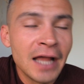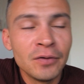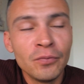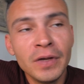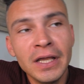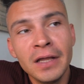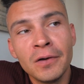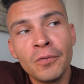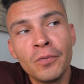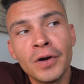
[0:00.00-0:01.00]
and we
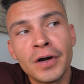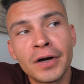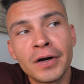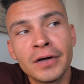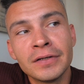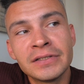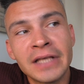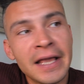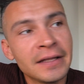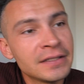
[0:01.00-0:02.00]
were
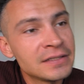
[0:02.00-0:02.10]
saying the